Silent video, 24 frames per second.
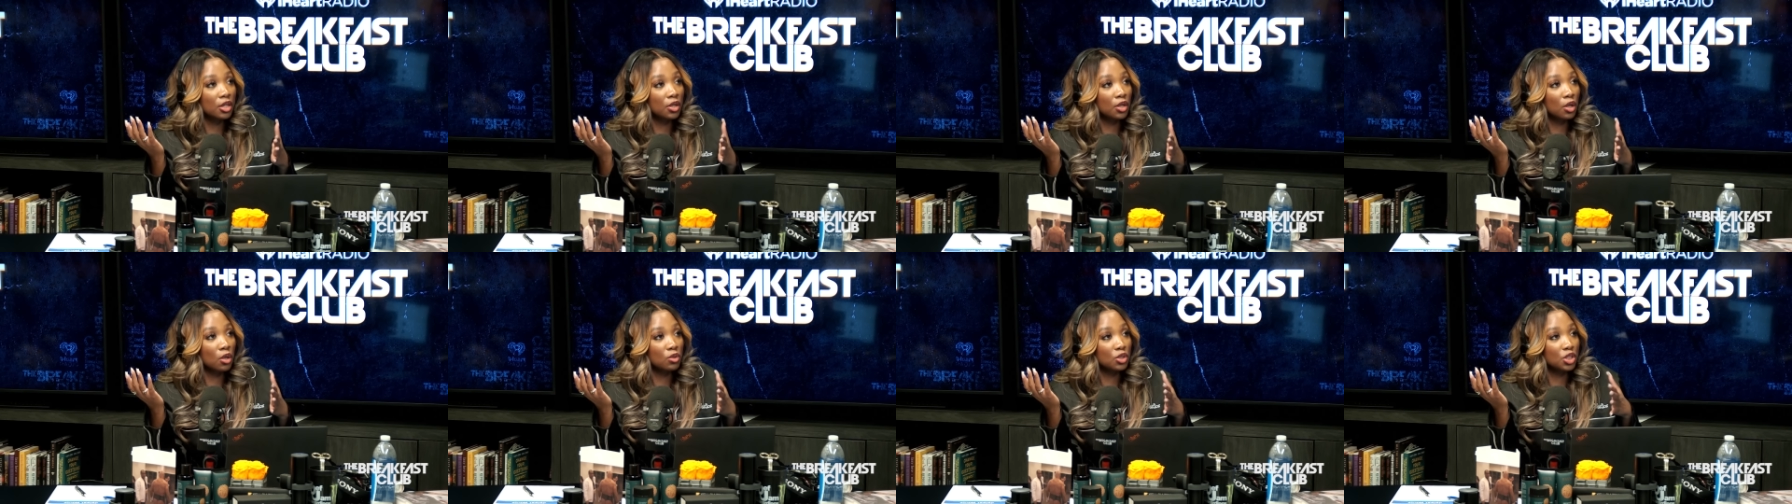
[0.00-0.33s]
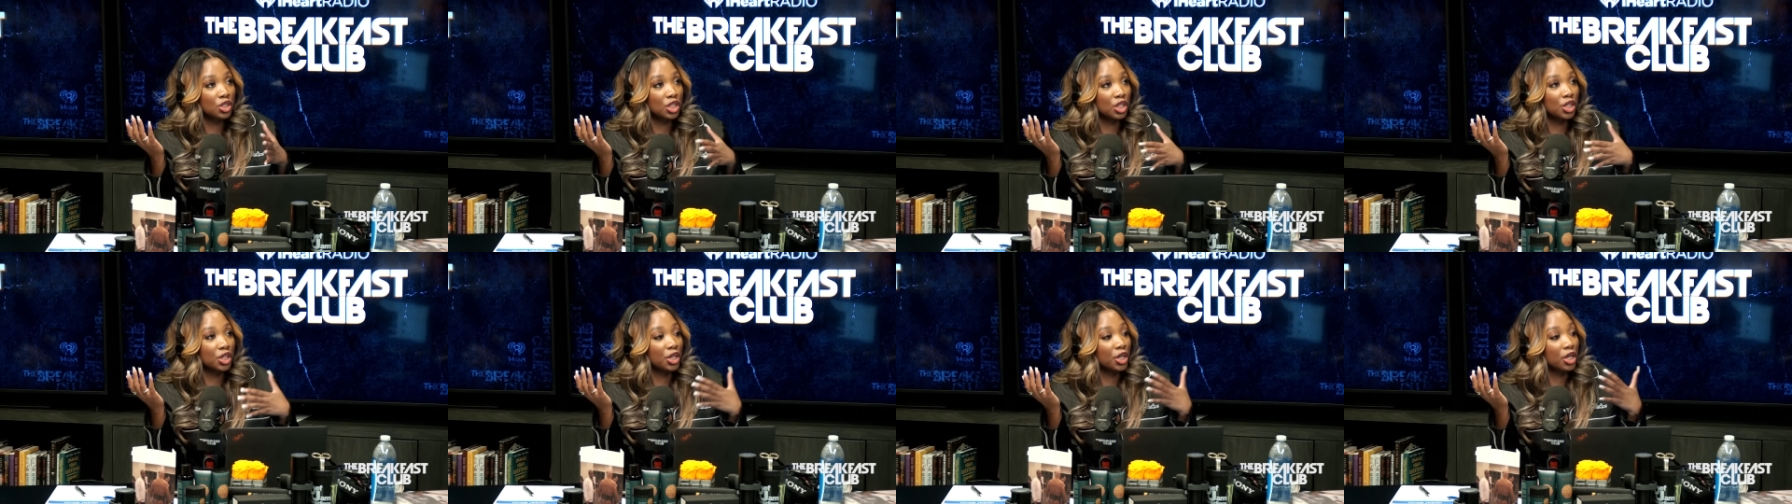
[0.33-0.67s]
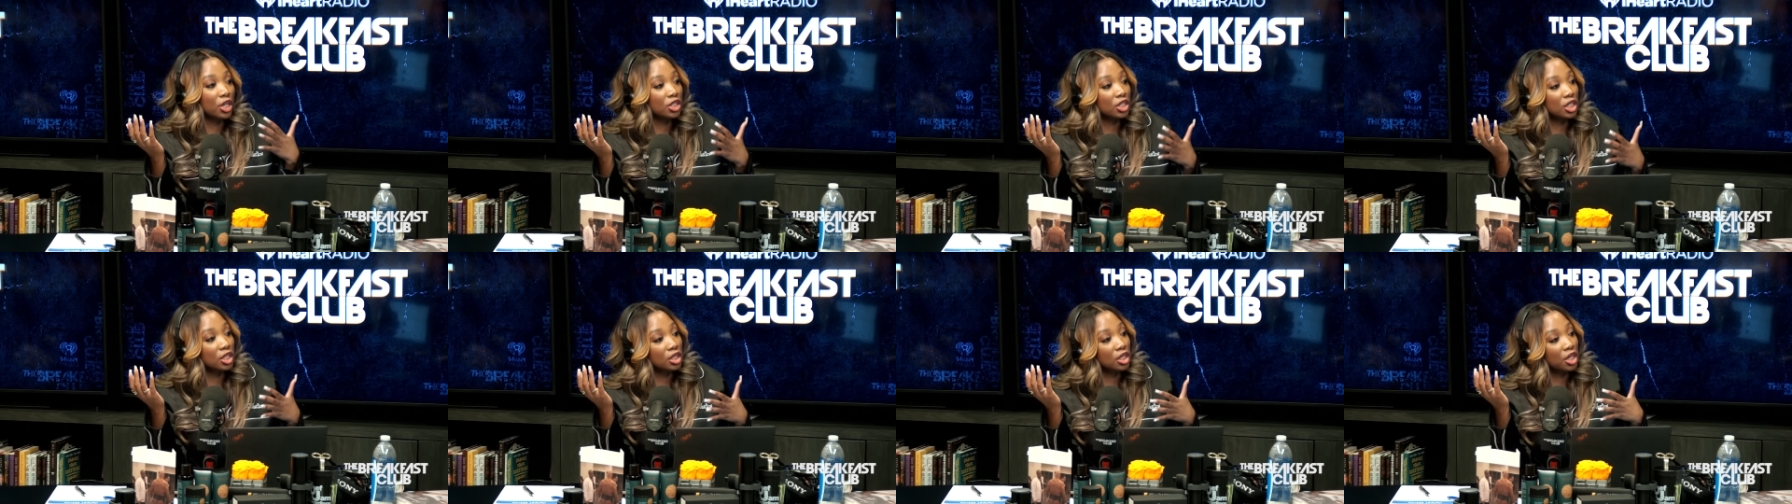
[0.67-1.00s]
you know, just
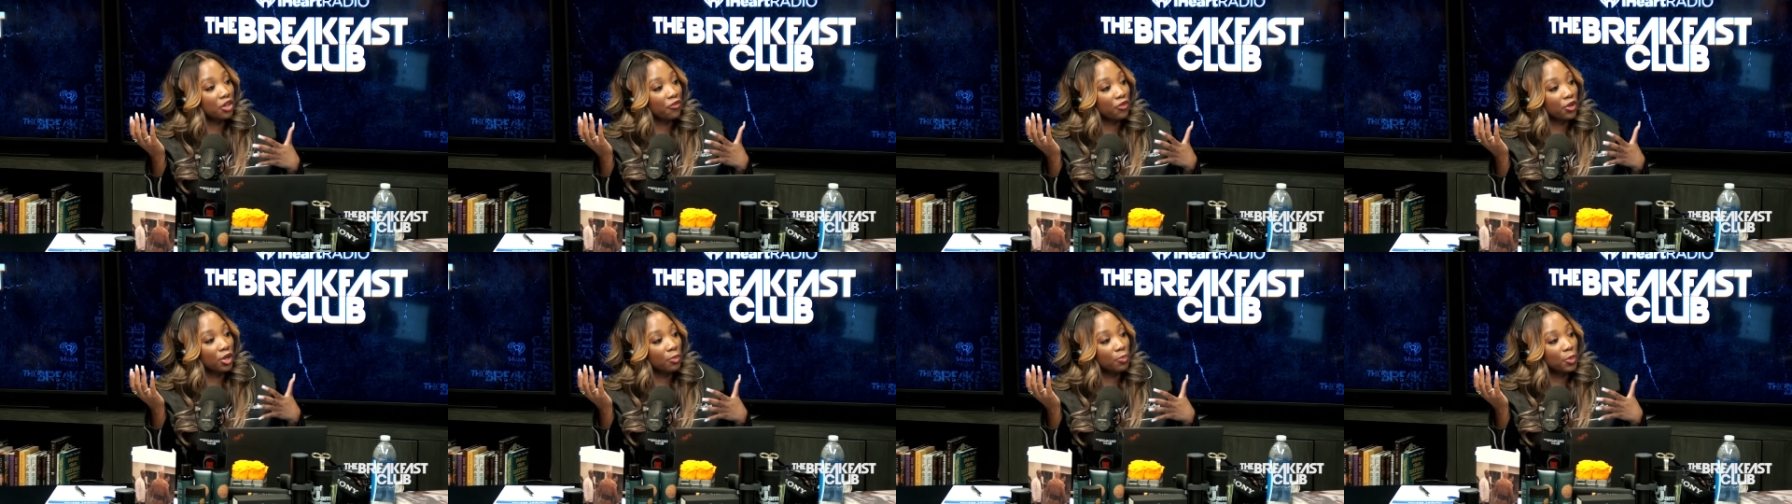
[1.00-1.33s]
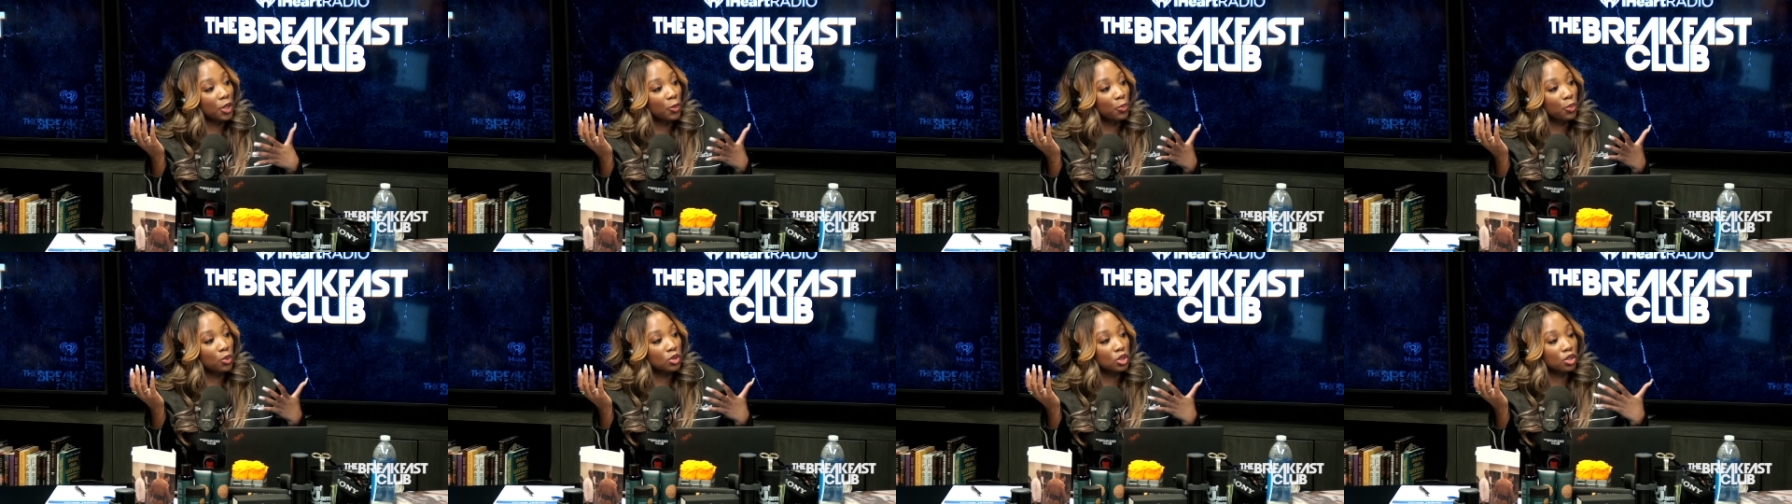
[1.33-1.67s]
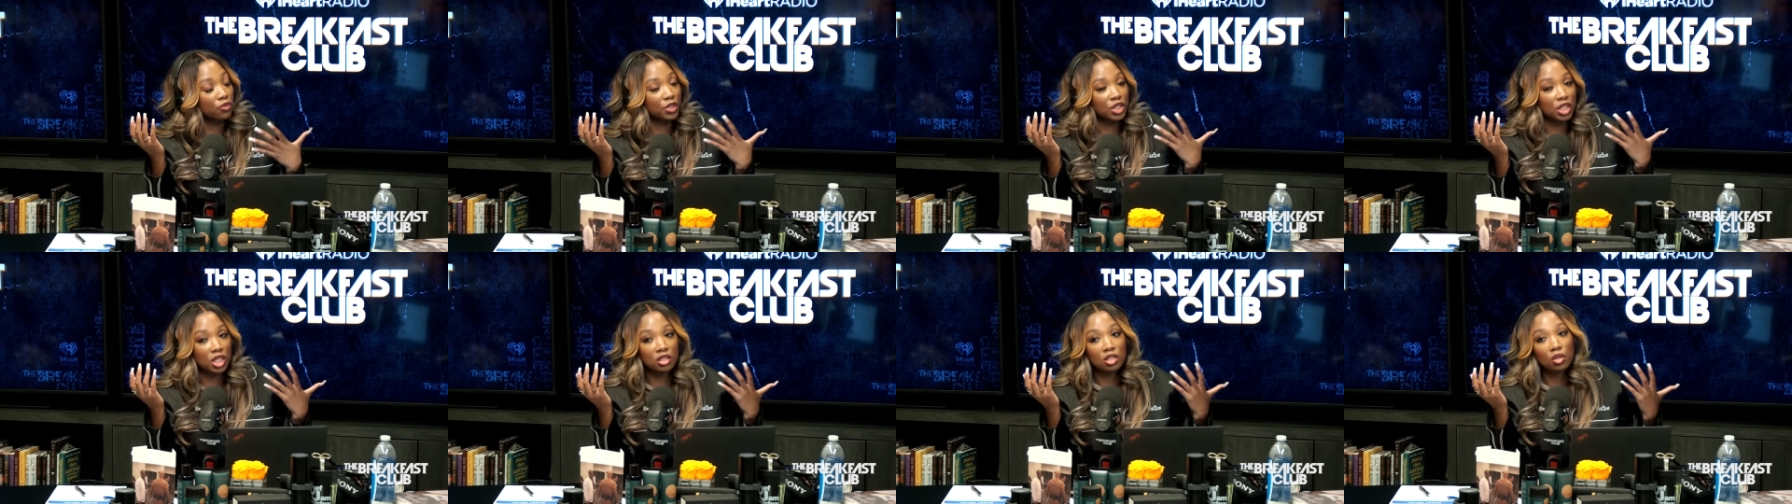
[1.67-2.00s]
encouraging different people to reach